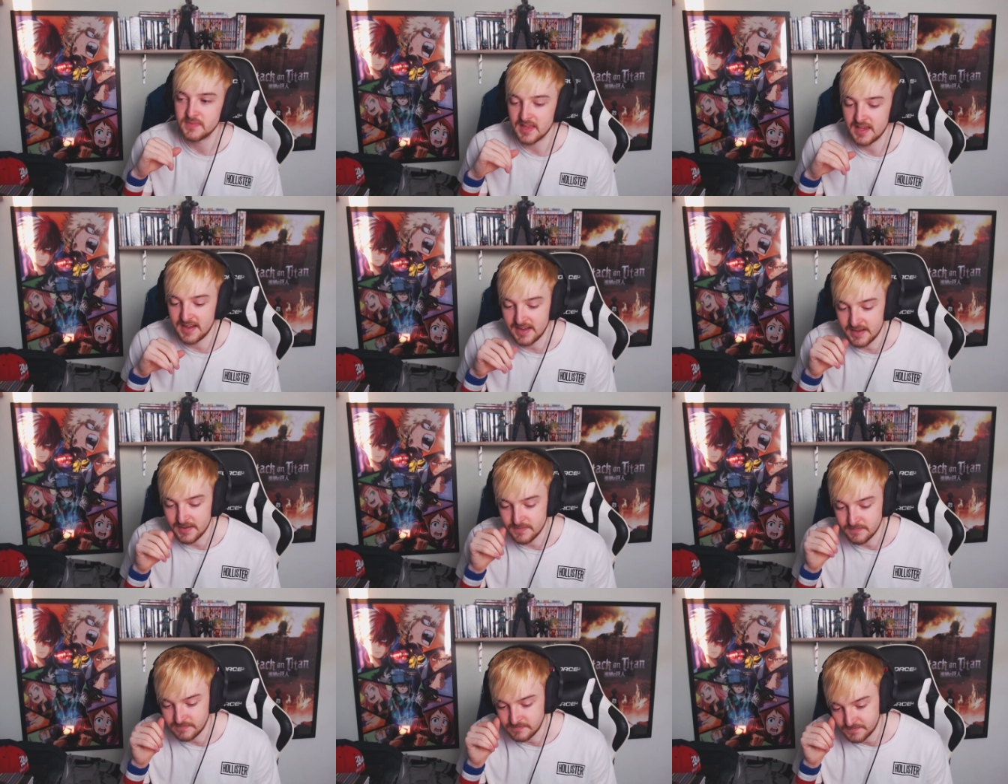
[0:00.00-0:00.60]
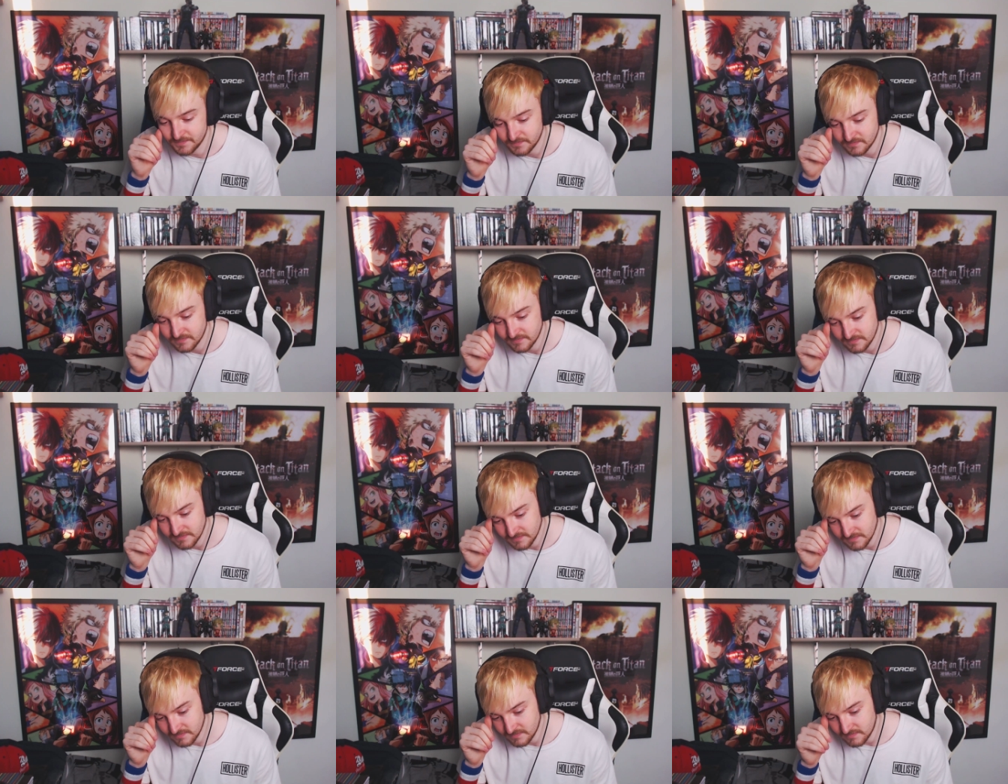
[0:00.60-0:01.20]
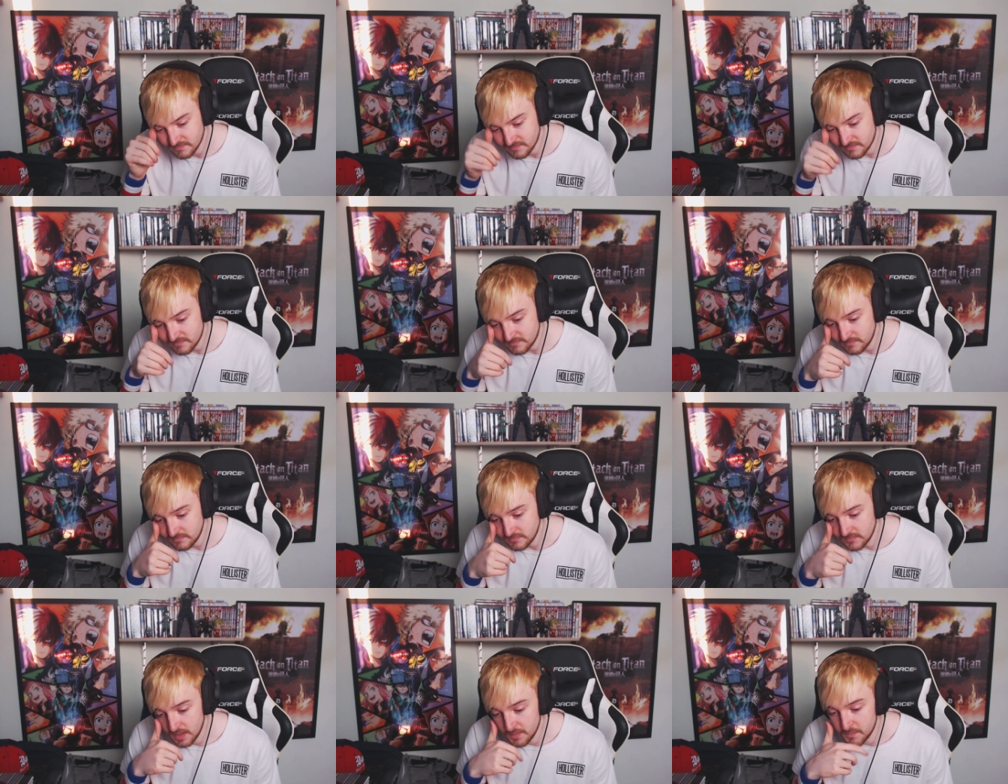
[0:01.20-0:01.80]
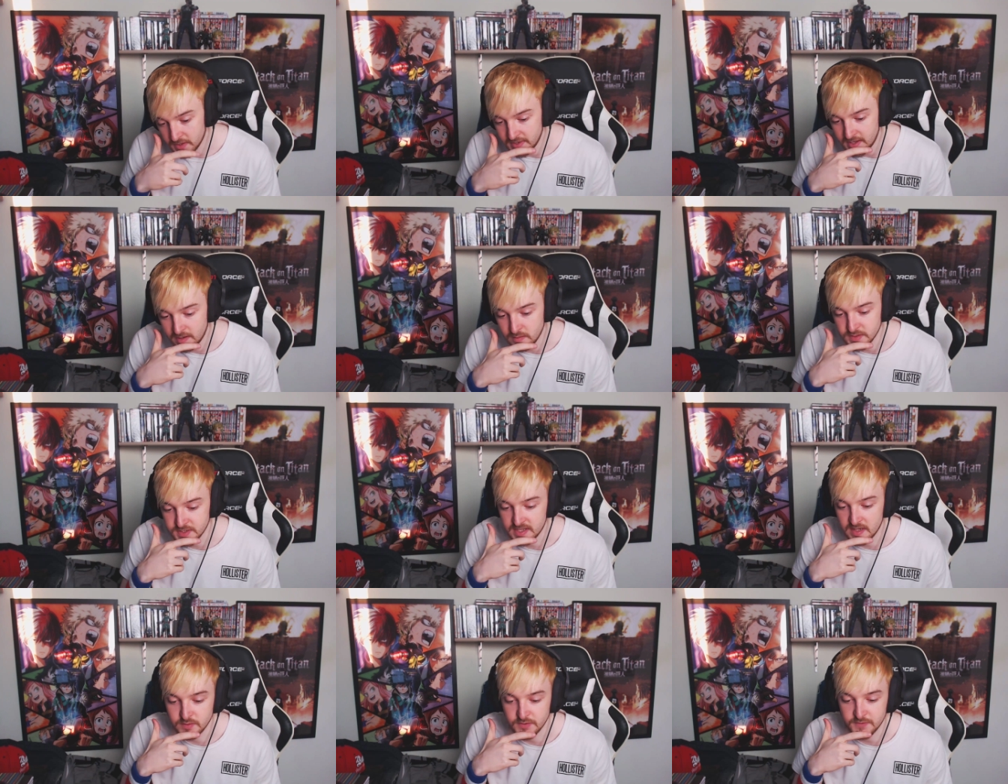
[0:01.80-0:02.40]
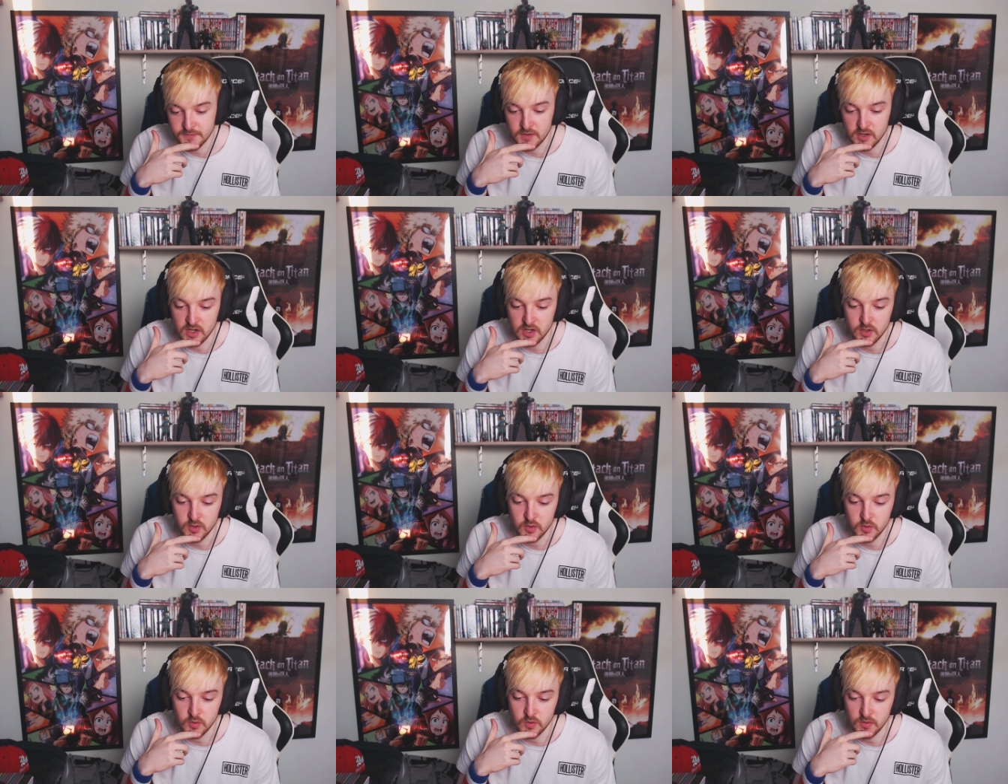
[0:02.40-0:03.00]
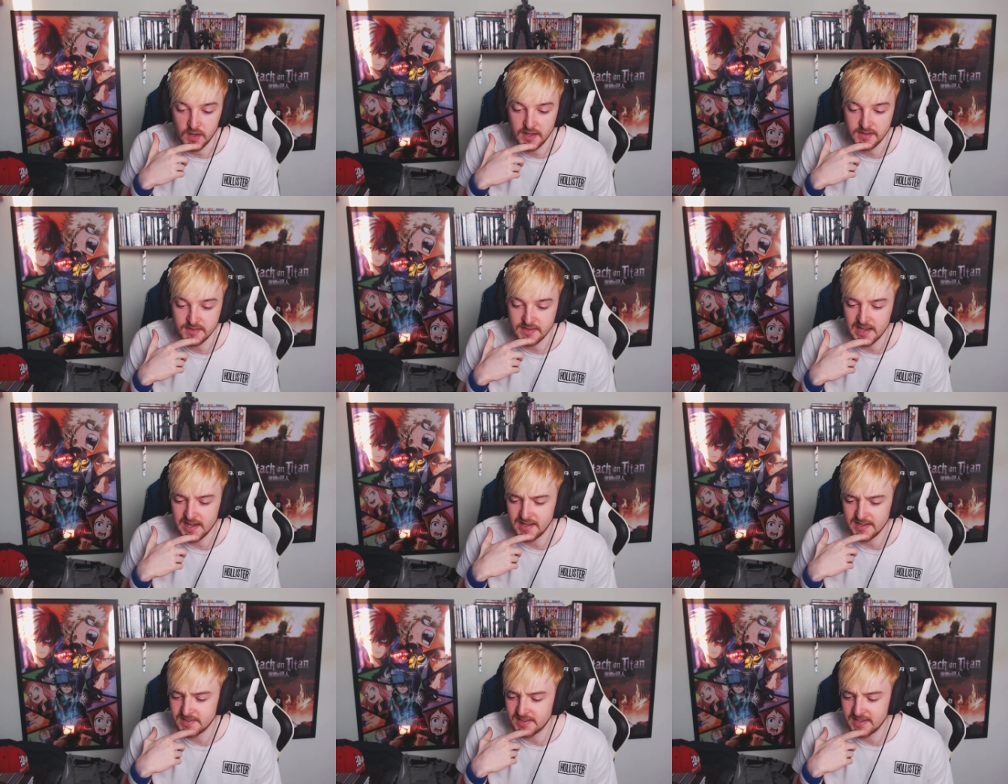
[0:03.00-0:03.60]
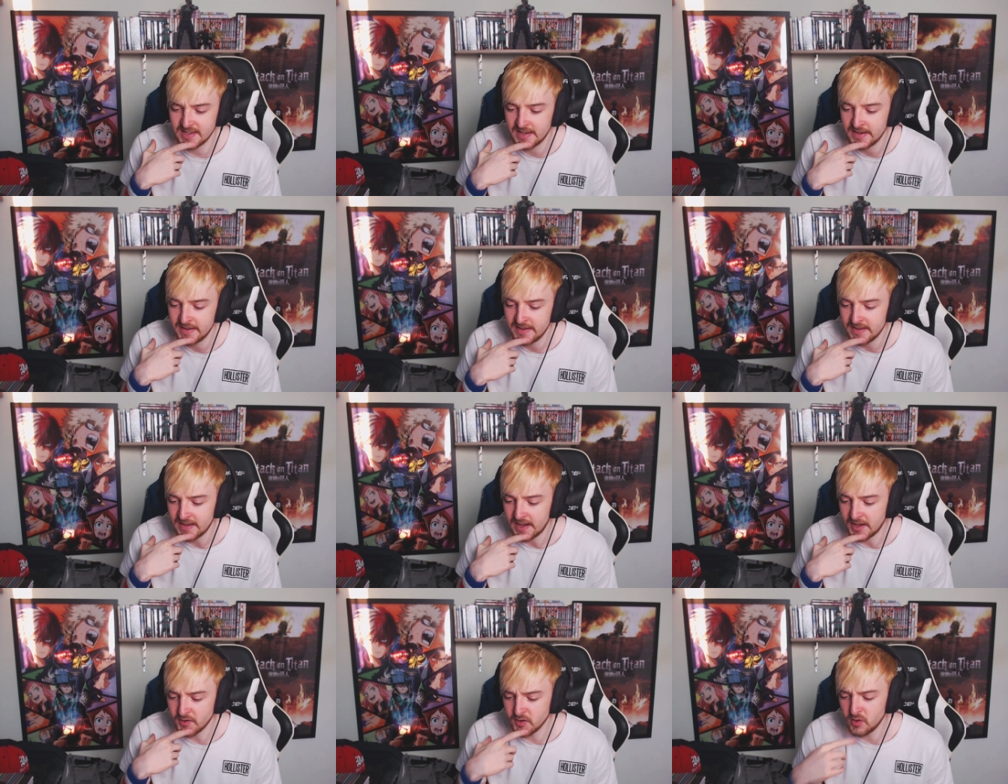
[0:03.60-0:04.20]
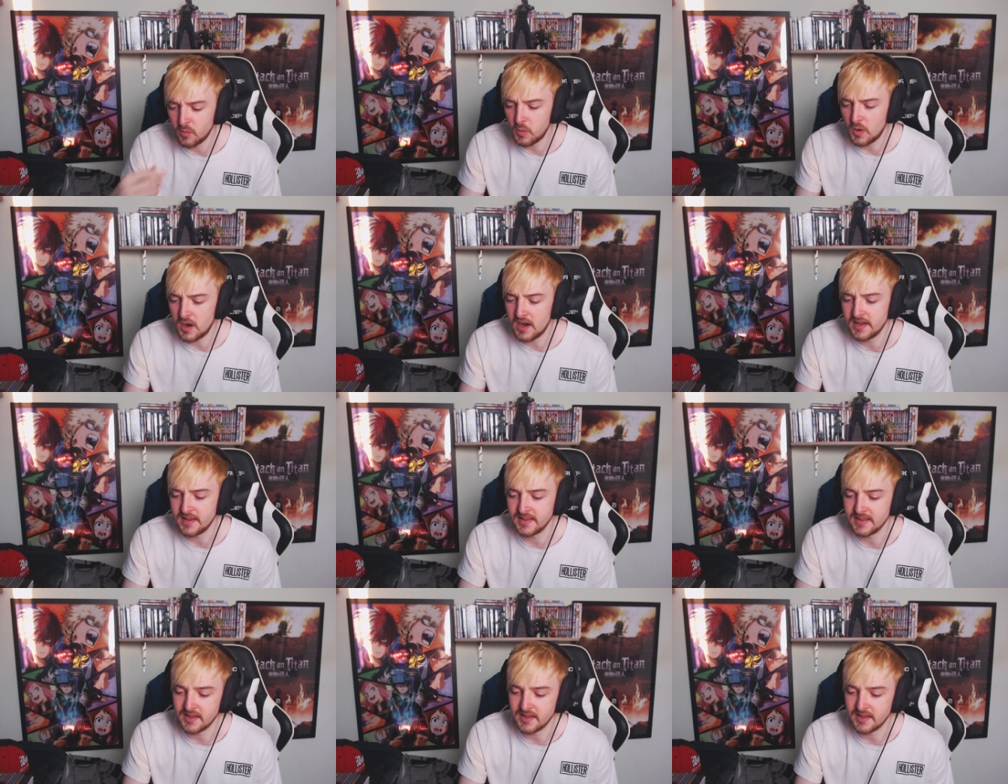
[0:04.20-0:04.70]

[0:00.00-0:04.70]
Um, but that was that was fucking cool. I, I, I don't know why.